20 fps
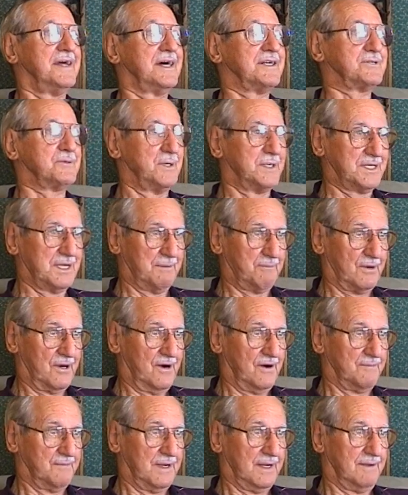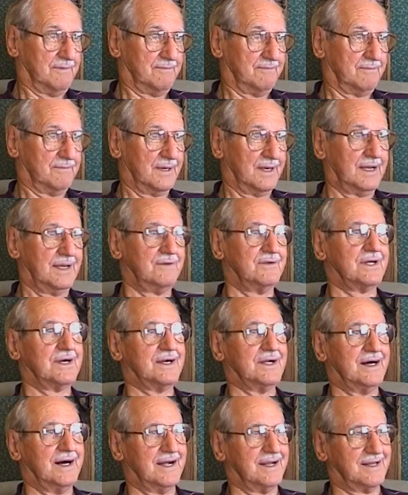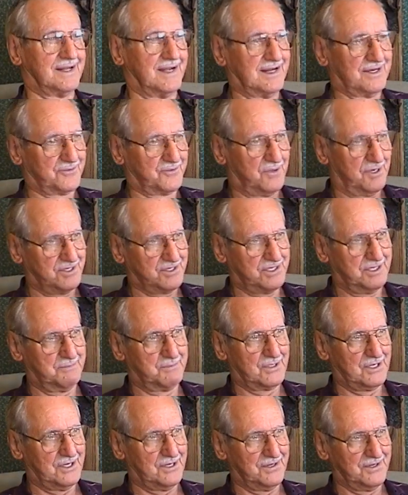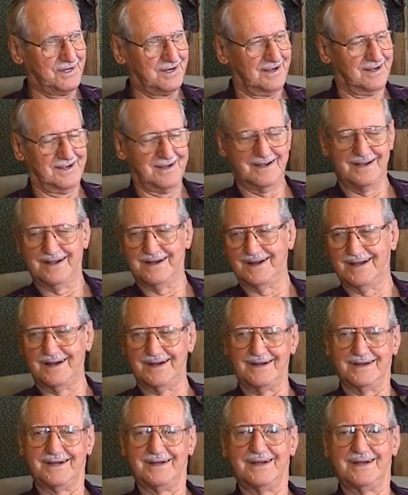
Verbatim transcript: that's what they brought me. Believe it or not, that's what she brought. And uh,